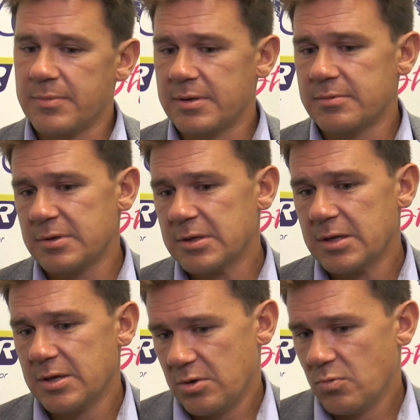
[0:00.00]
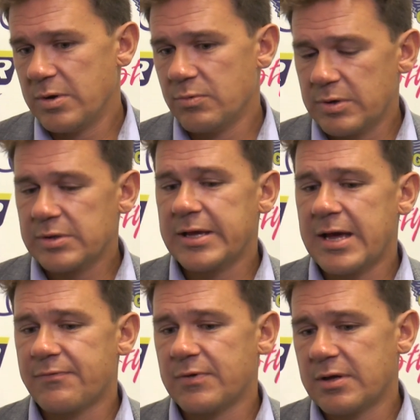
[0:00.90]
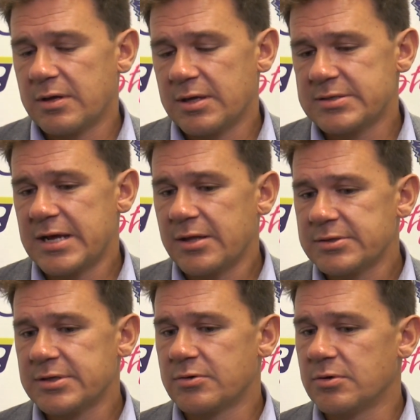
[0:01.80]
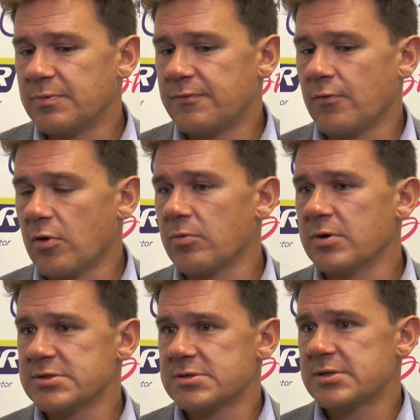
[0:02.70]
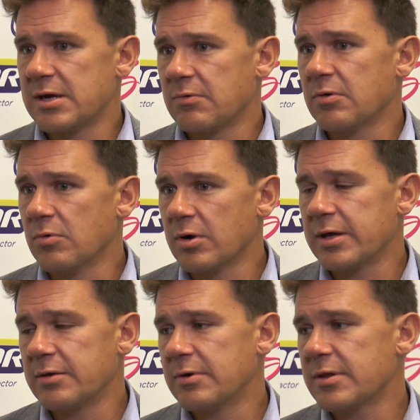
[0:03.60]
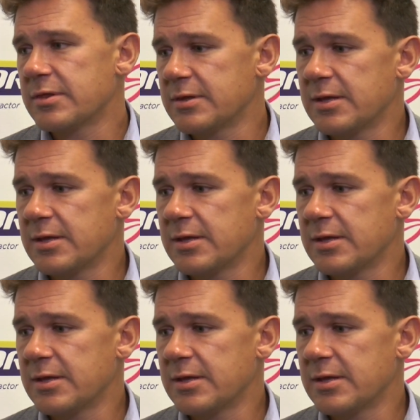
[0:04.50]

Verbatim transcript: And we really have a, a, talented group of forwards that we're working with.